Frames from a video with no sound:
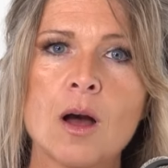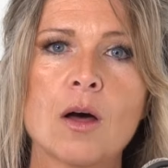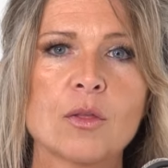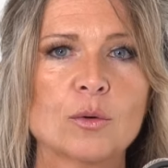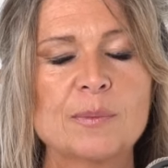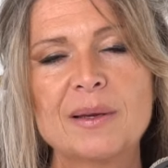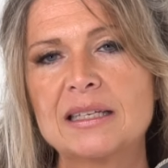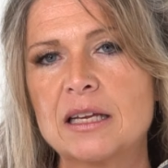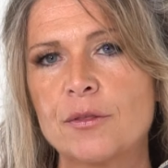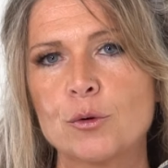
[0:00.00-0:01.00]
although it's
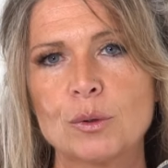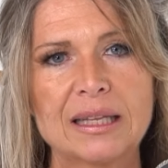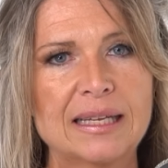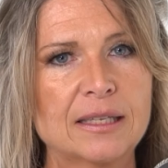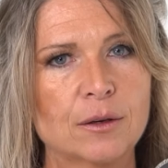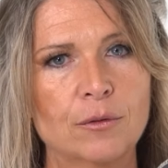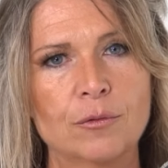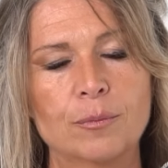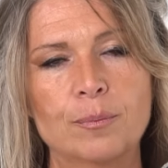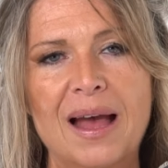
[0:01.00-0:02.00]
being done through a lens
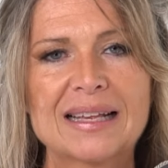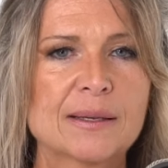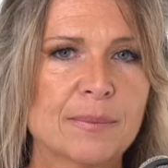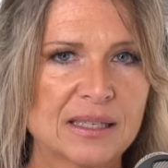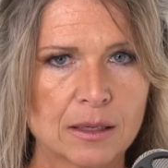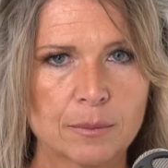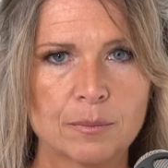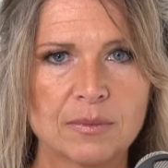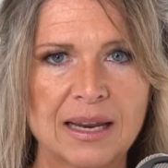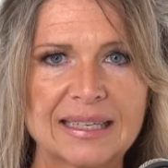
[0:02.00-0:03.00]
of
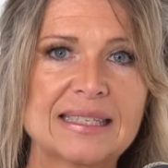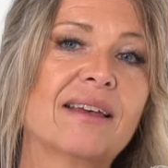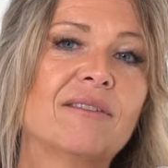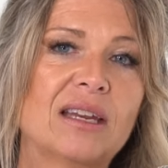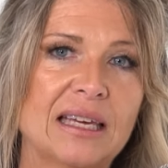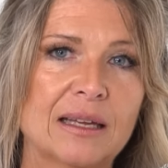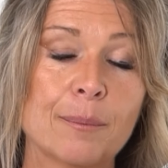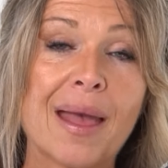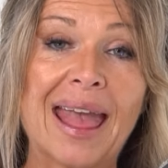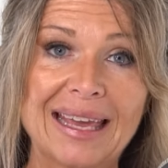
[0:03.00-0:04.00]
pessimism, negativity,
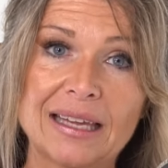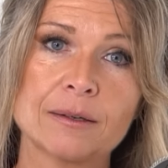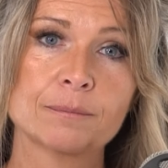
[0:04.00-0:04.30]
and pain.